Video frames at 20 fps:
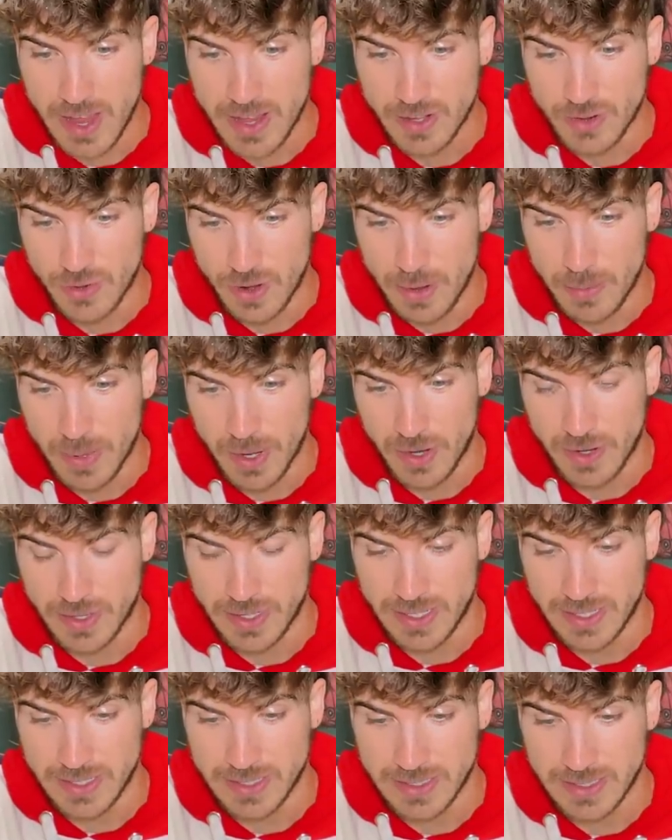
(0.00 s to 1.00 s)
and Great
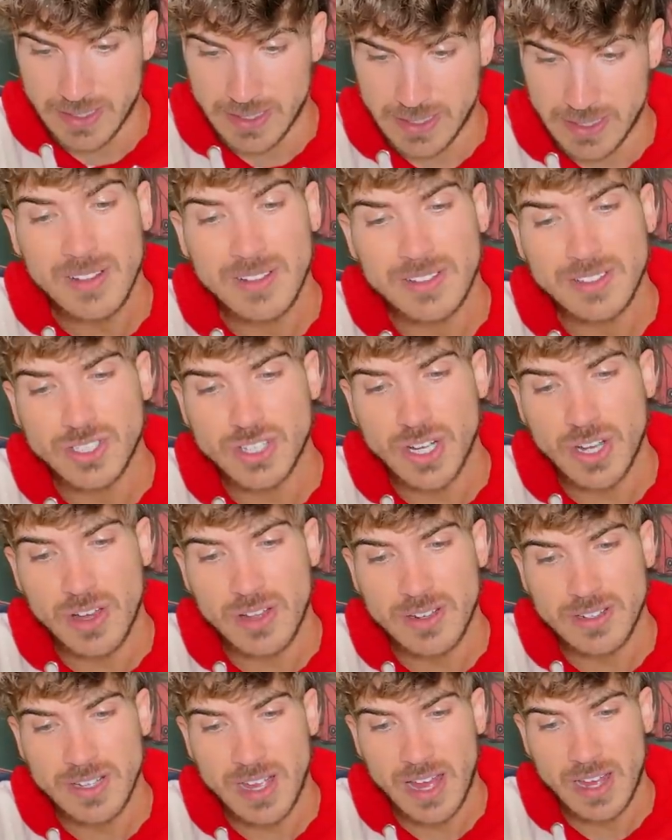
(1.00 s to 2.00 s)
Pyrenees. Let's check
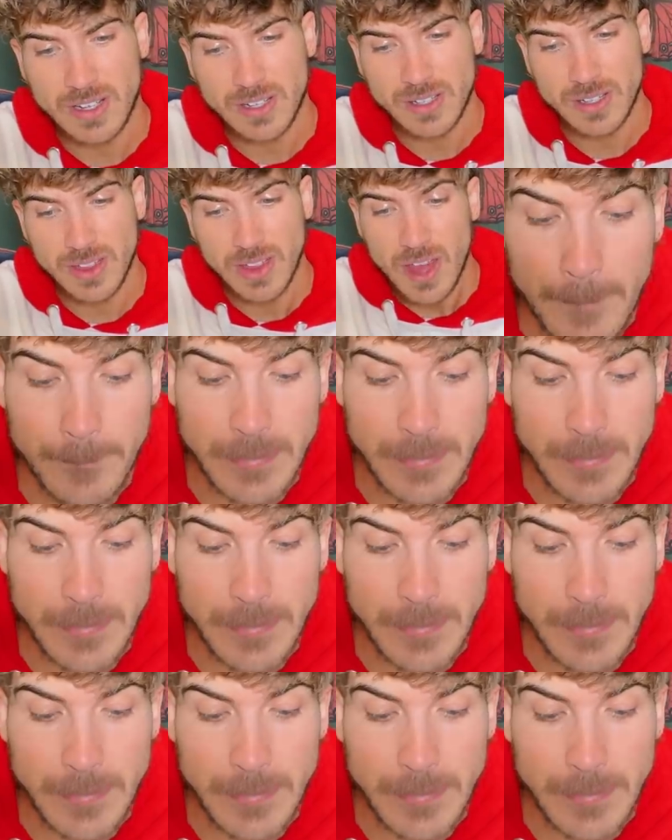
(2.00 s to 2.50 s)
on her health.